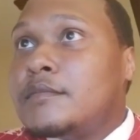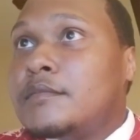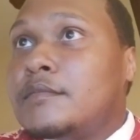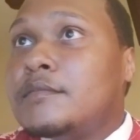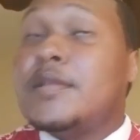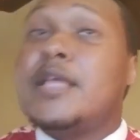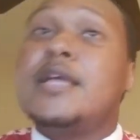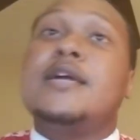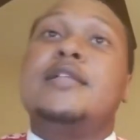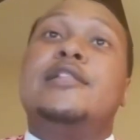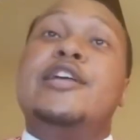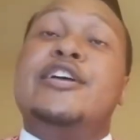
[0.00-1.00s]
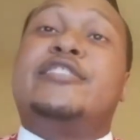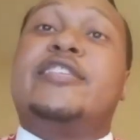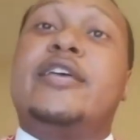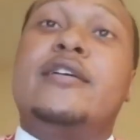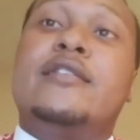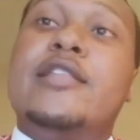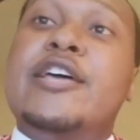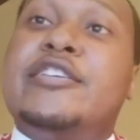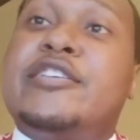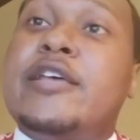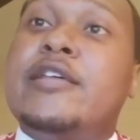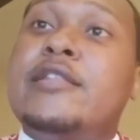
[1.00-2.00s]
So the deal is, I'm listen,
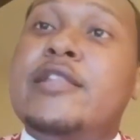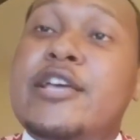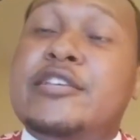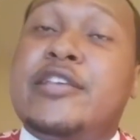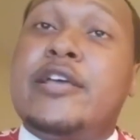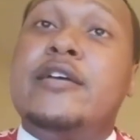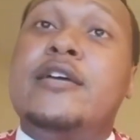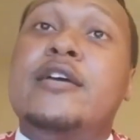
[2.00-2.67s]
listen, listen.